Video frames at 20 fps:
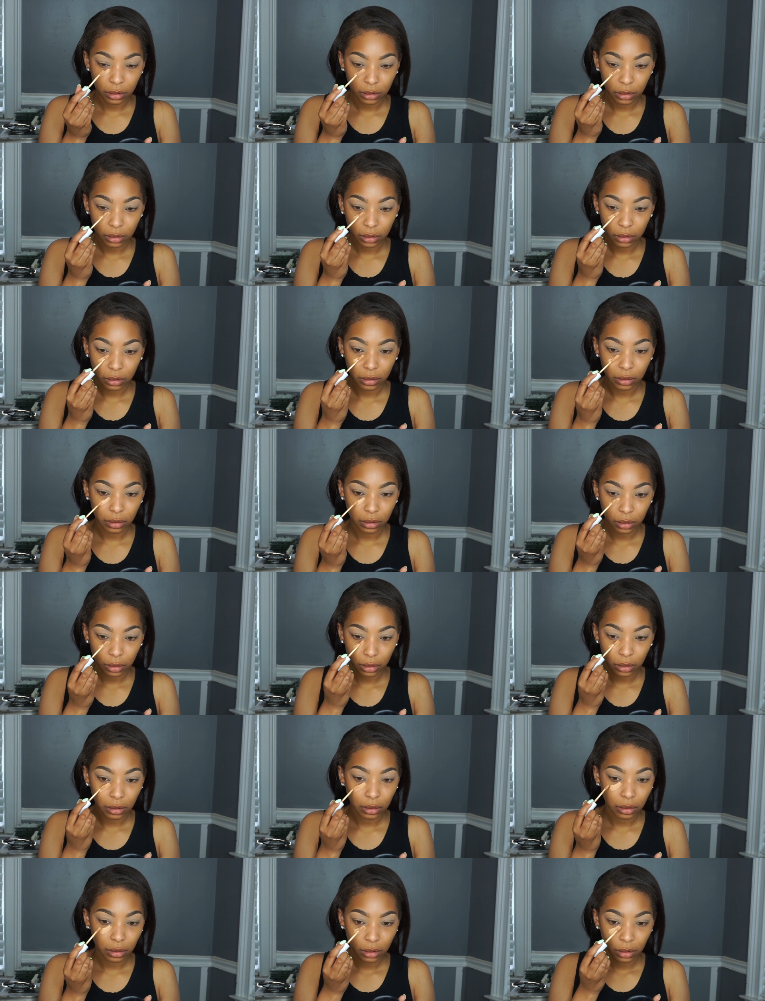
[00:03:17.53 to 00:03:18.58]

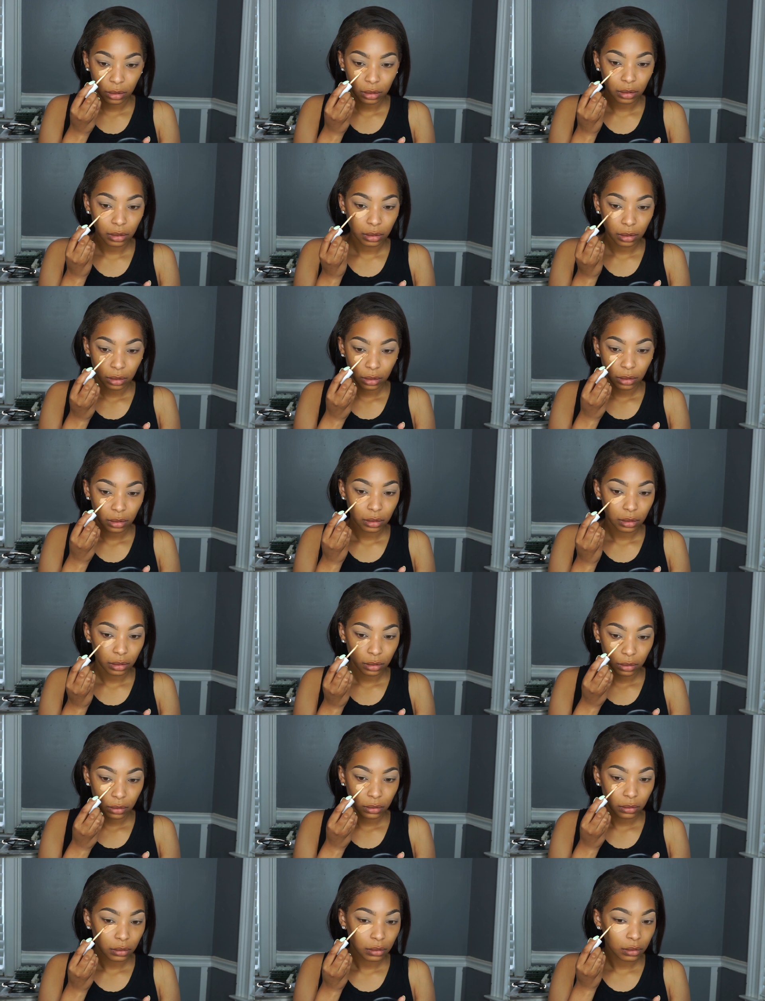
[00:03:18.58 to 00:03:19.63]

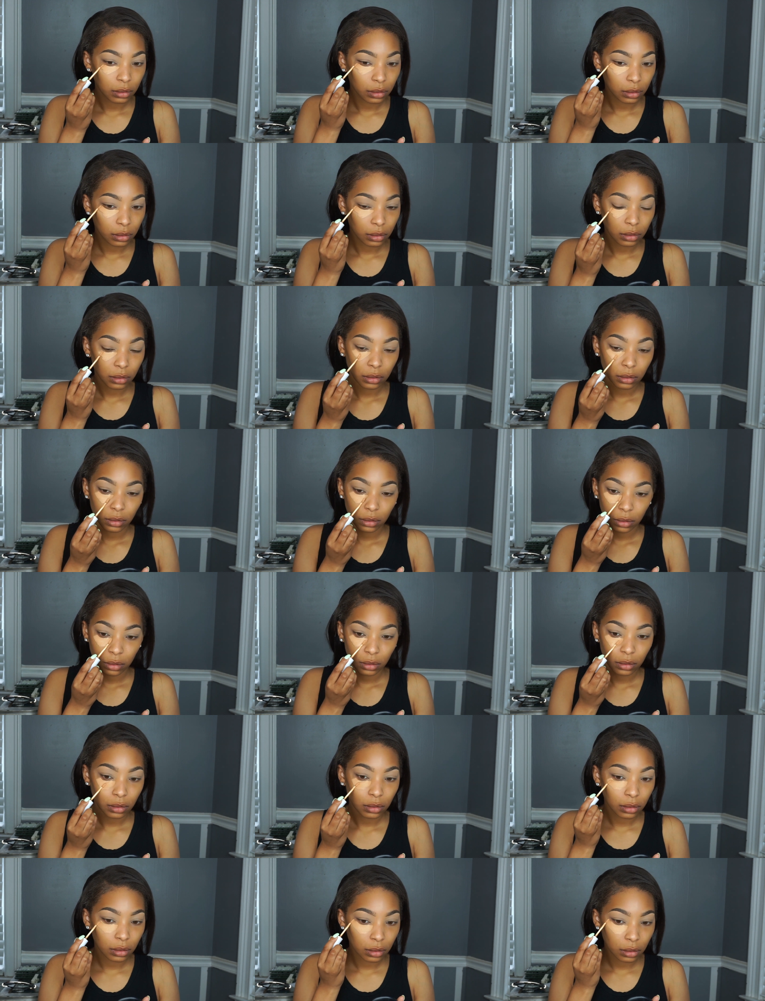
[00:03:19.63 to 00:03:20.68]

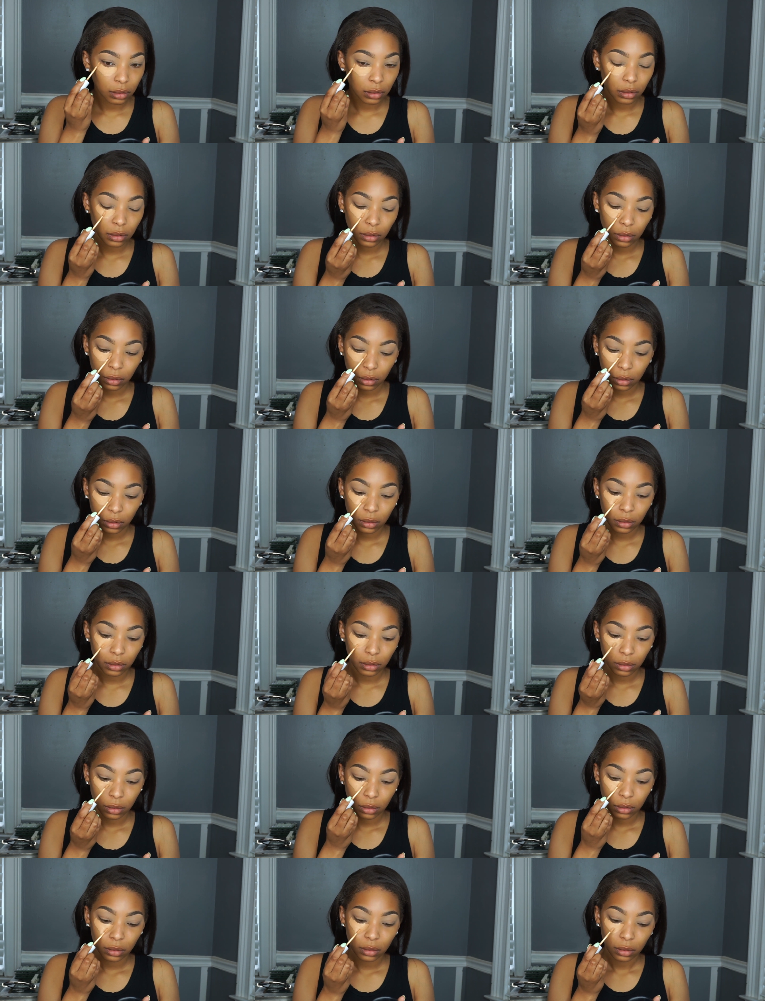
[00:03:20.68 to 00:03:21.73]

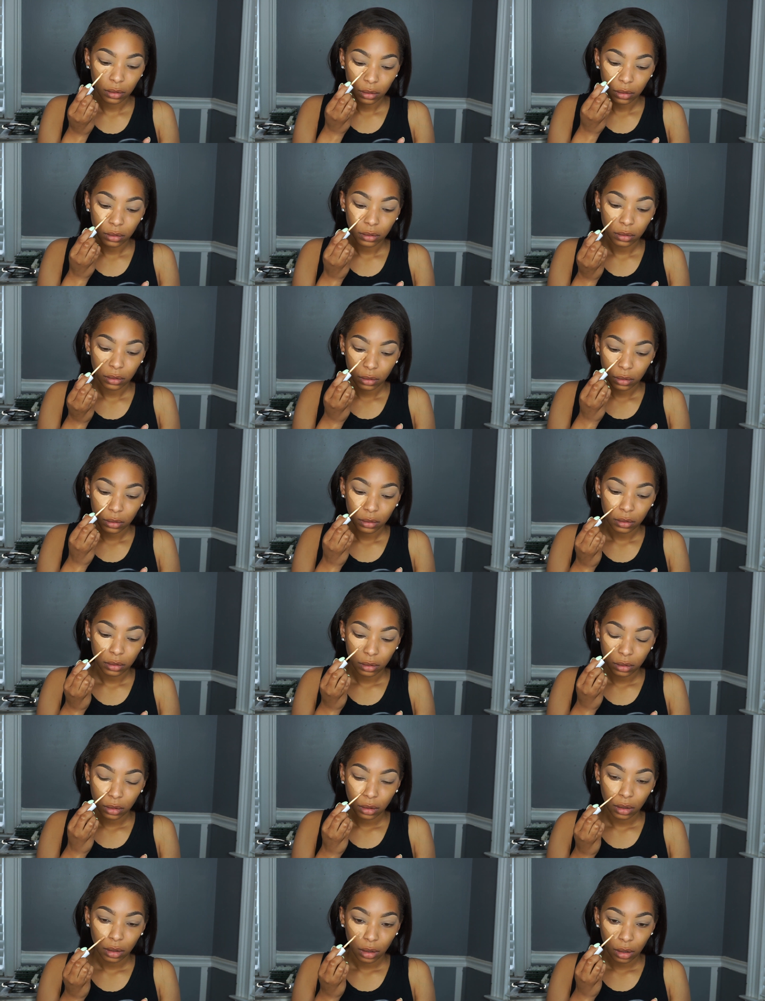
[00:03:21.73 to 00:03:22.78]

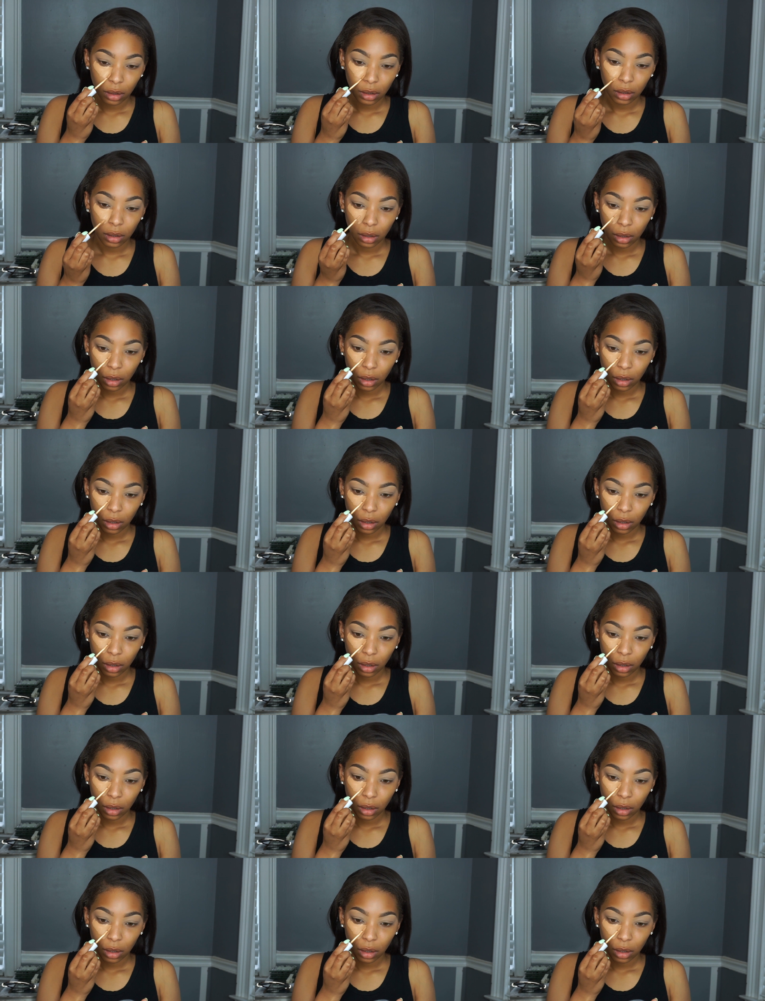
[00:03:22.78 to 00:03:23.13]
Nothing is said.